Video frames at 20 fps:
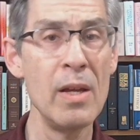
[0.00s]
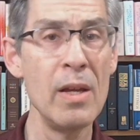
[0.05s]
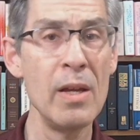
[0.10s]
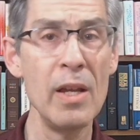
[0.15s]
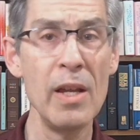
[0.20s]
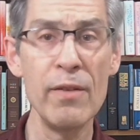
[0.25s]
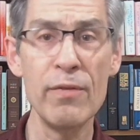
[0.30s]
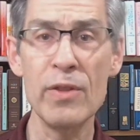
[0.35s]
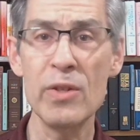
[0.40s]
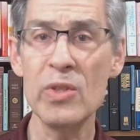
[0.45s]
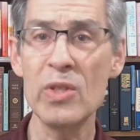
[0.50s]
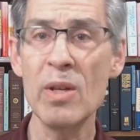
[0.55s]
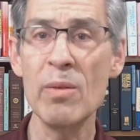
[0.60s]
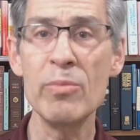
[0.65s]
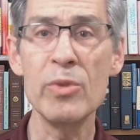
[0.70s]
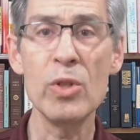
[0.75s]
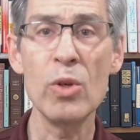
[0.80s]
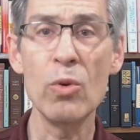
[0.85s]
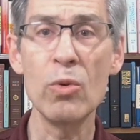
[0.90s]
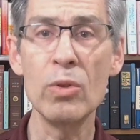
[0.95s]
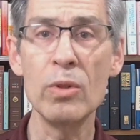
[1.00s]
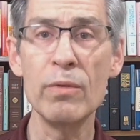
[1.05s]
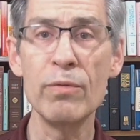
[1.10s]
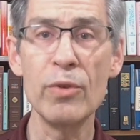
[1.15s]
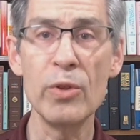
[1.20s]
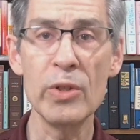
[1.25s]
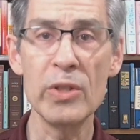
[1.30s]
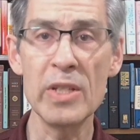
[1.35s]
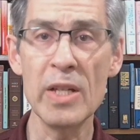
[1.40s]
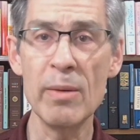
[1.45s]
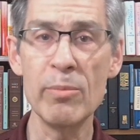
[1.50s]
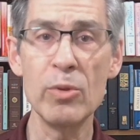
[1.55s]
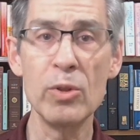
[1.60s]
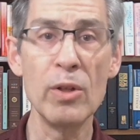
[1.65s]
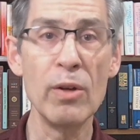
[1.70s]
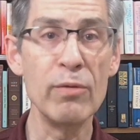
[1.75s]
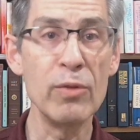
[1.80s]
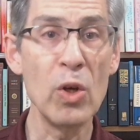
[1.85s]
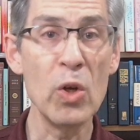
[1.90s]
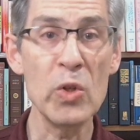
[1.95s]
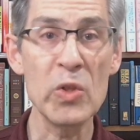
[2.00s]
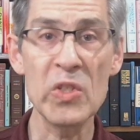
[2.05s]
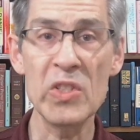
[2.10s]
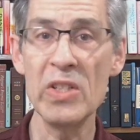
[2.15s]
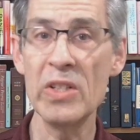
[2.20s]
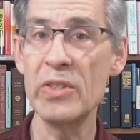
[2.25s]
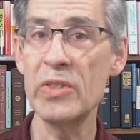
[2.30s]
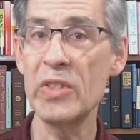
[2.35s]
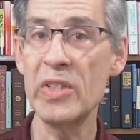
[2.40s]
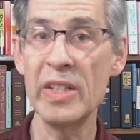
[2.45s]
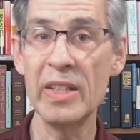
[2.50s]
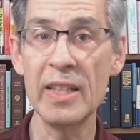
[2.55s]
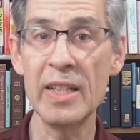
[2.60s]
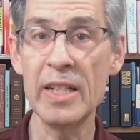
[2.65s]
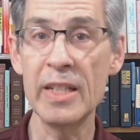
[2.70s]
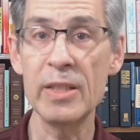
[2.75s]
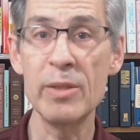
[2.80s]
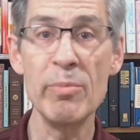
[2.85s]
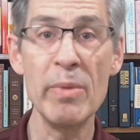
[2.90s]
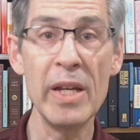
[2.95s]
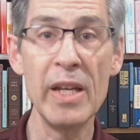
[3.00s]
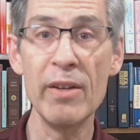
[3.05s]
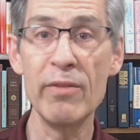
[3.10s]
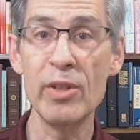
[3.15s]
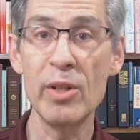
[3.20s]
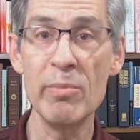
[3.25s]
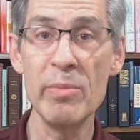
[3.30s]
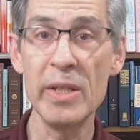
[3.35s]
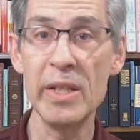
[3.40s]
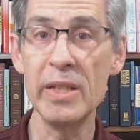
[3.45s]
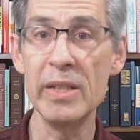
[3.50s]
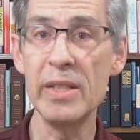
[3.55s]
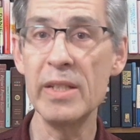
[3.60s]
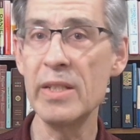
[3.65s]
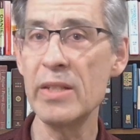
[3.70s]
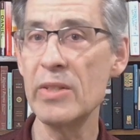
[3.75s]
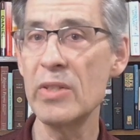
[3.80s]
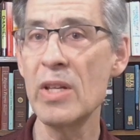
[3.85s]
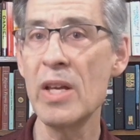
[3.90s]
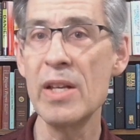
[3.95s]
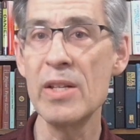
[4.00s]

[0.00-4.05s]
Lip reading: If the sum total, for example, of all sins the elect may have committed is